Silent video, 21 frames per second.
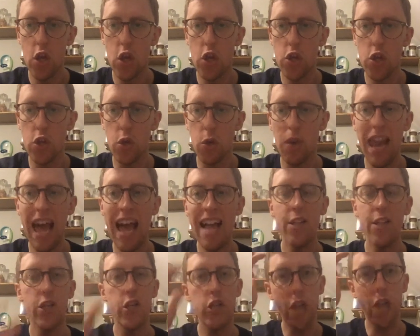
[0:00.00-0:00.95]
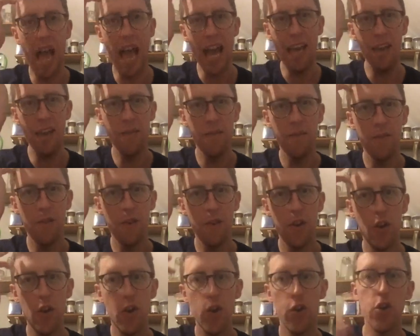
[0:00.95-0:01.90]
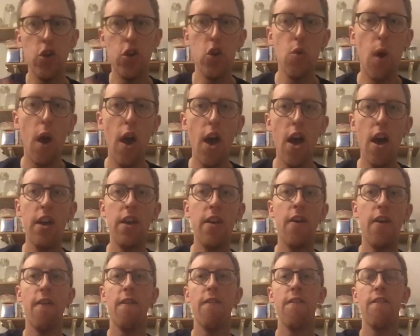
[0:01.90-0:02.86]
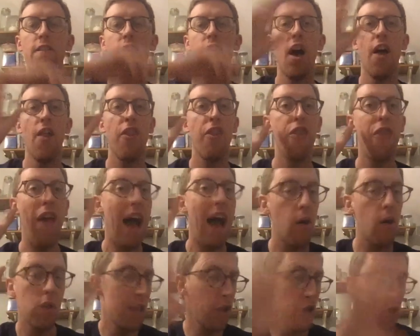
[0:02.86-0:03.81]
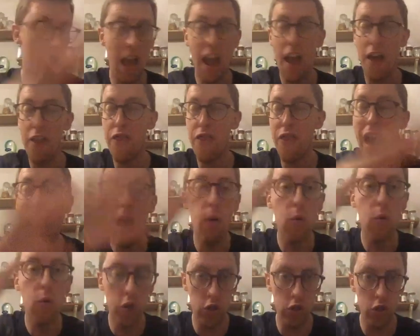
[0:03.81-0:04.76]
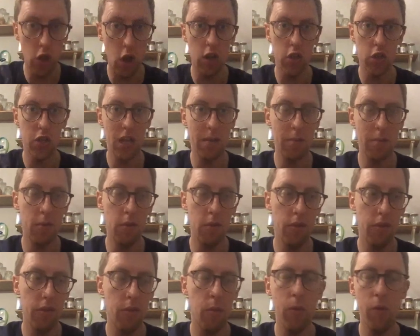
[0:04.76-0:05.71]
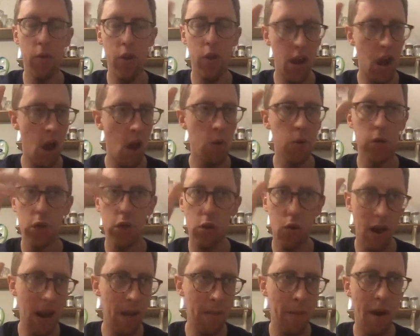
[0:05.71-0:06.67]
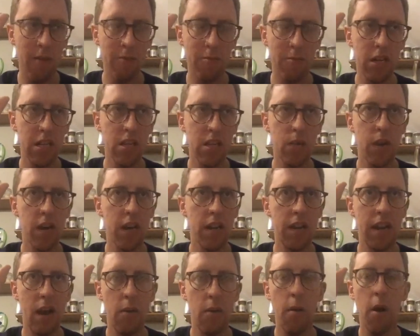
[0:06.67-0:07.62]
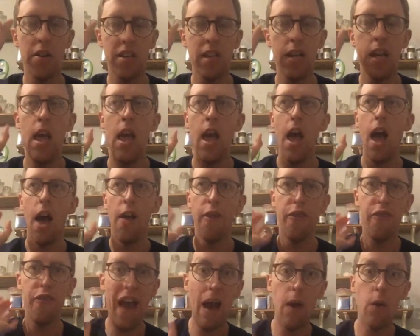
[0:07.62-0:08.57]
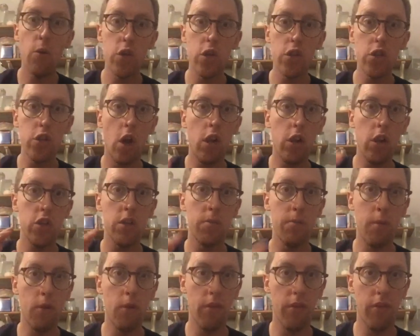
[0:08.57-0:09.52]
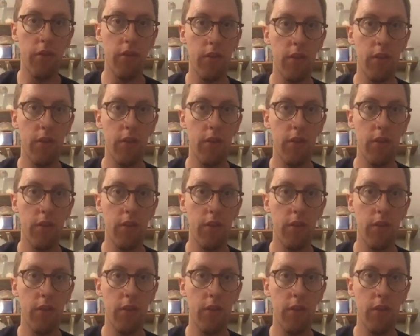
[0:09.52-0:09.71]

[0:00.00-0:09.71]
So let's say you earn $1,000 that month, which I know is a great amount of money to earn in network marketing, $1,000 a month.